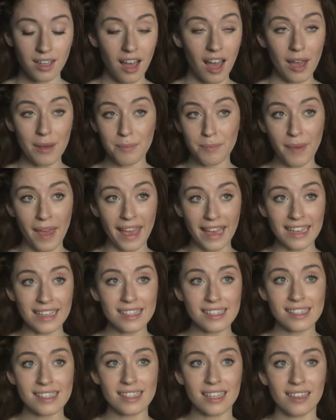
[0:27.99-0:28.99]
I'm
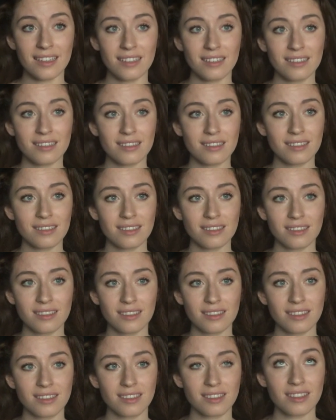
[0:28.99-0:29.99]
base.
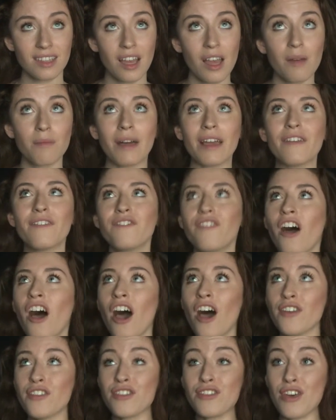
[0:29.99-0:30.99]
My
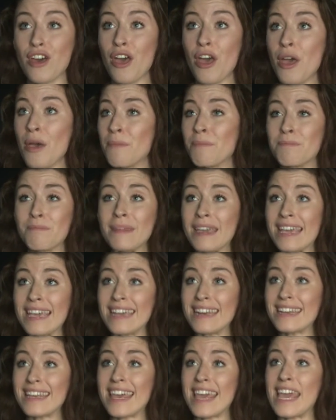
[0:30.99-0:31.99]
father, the
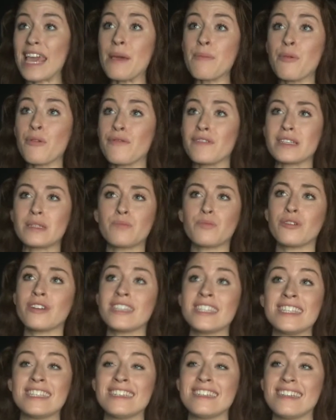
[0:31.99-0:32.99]
mean keeper of his
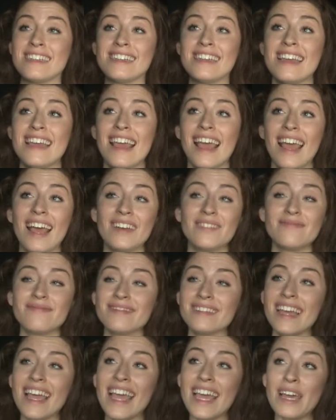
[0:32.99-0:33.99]
prison, and
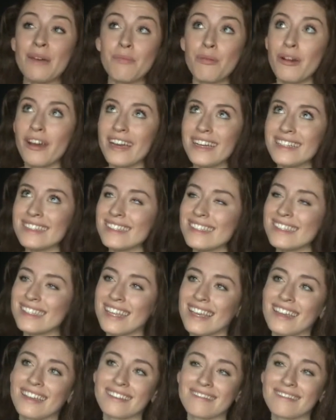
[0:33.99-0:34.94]
he a prince.